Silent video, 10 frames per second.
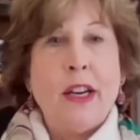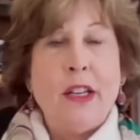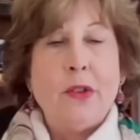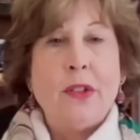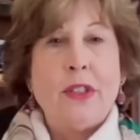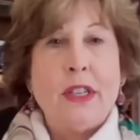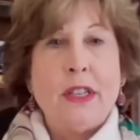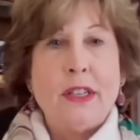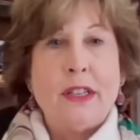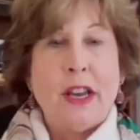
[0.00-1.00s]
interested
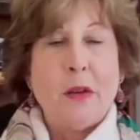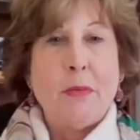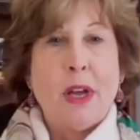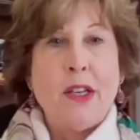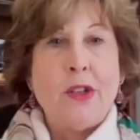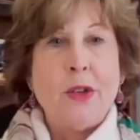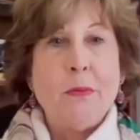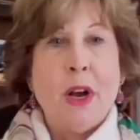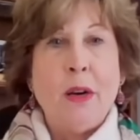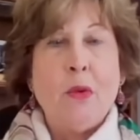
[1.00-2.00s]
in sound bites you
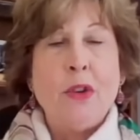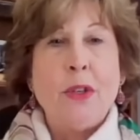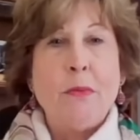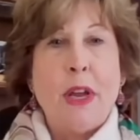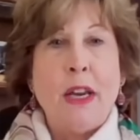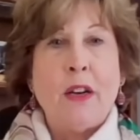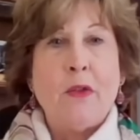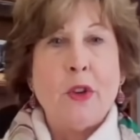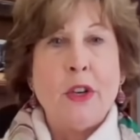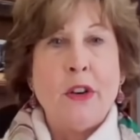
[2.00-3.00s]
might want to make
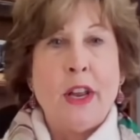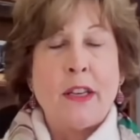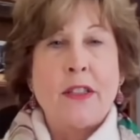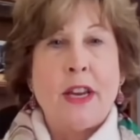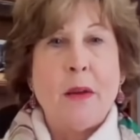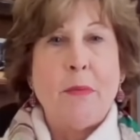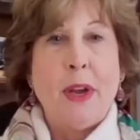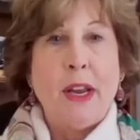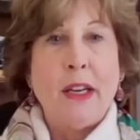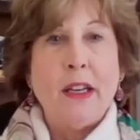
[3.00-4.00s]
for your next
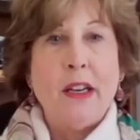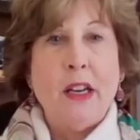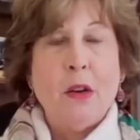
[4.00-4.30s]
campaign.